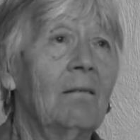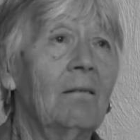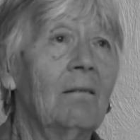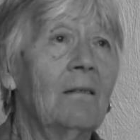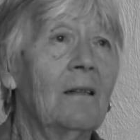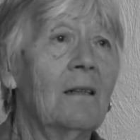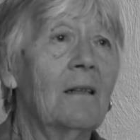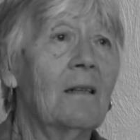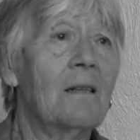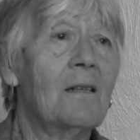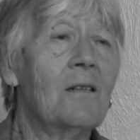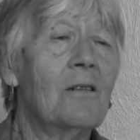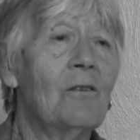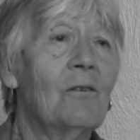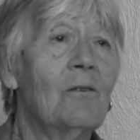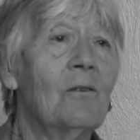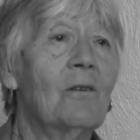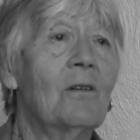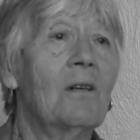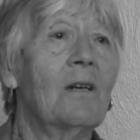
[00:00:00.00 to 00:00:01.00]
We are
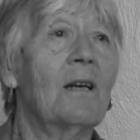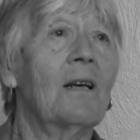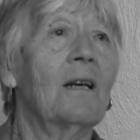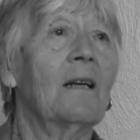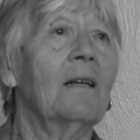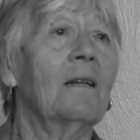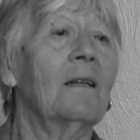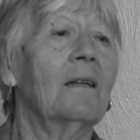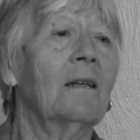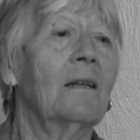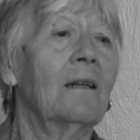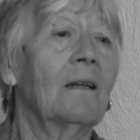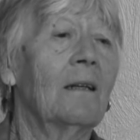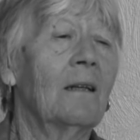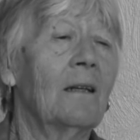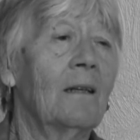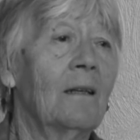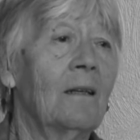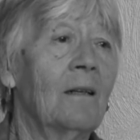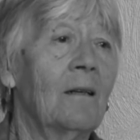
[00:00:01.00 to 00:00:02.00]
talking
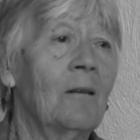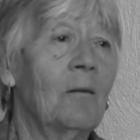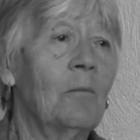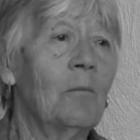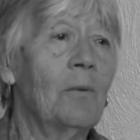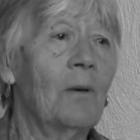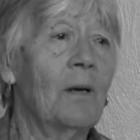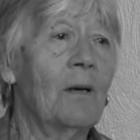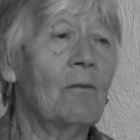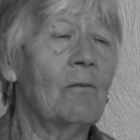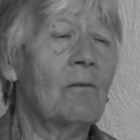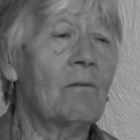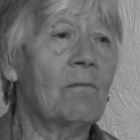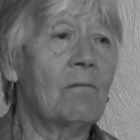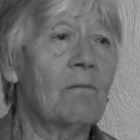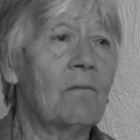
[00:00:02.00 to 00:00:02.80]
about